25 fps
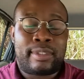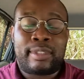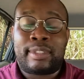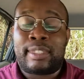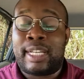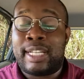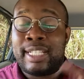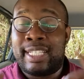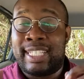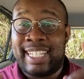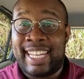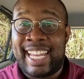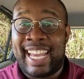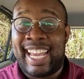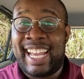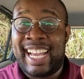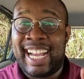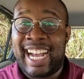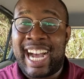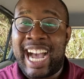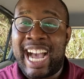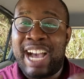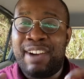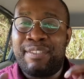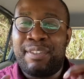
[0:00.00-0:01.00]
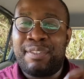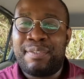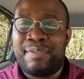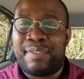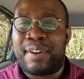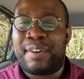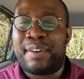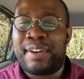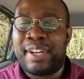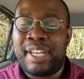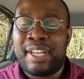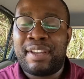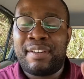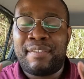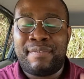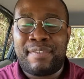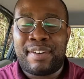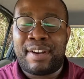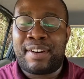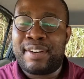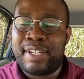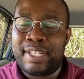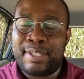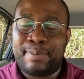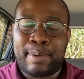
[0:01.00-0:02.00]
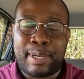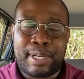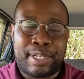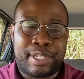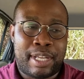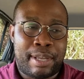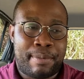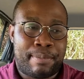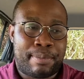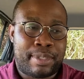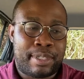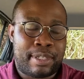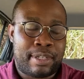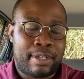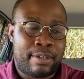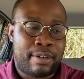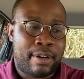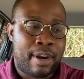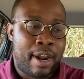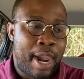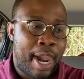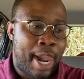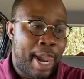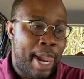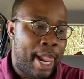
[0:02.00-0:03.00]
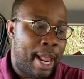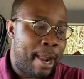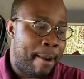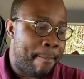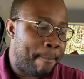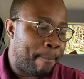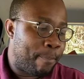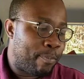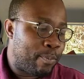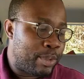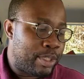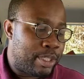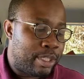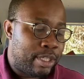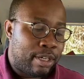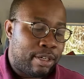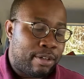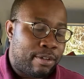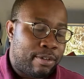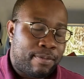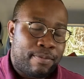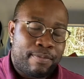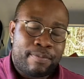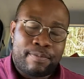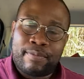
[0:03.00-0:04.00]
And today I have a very, very special episode. So,